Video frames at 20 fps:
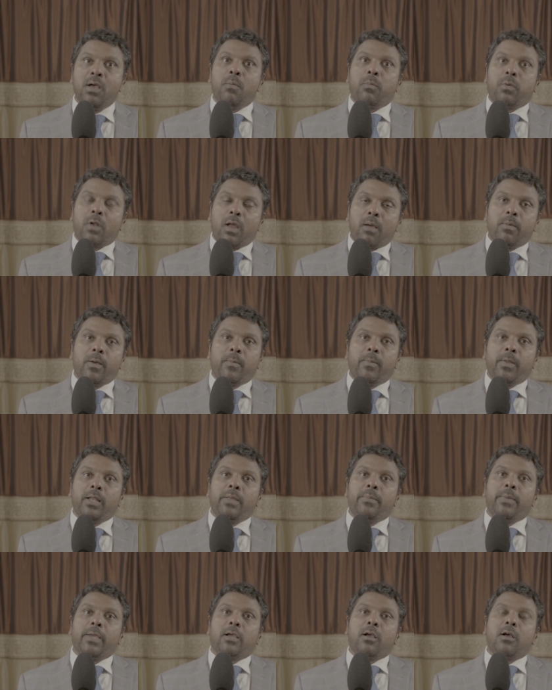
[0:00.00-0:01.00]
probably
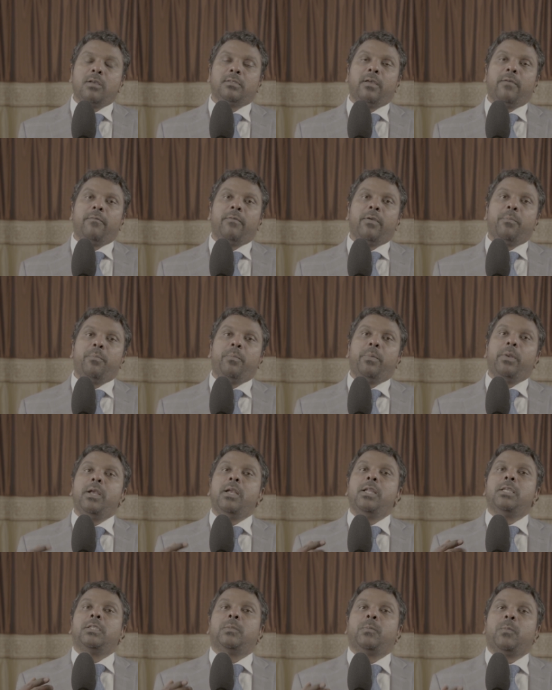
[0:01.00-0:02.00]
because of a
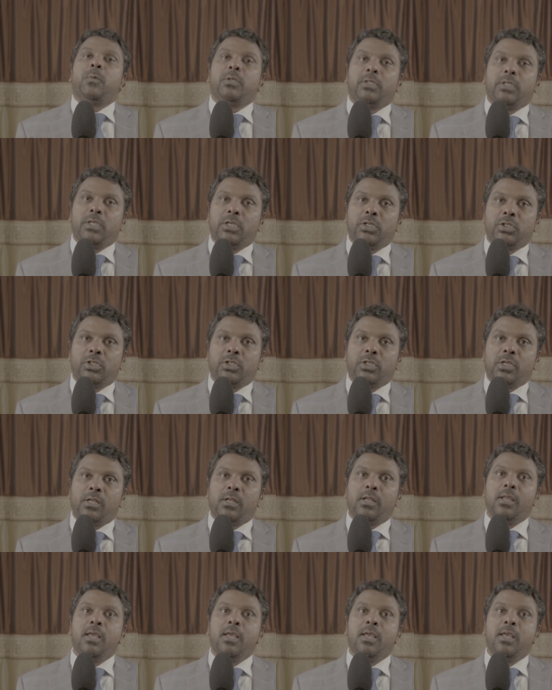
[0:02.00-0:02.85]
predisposition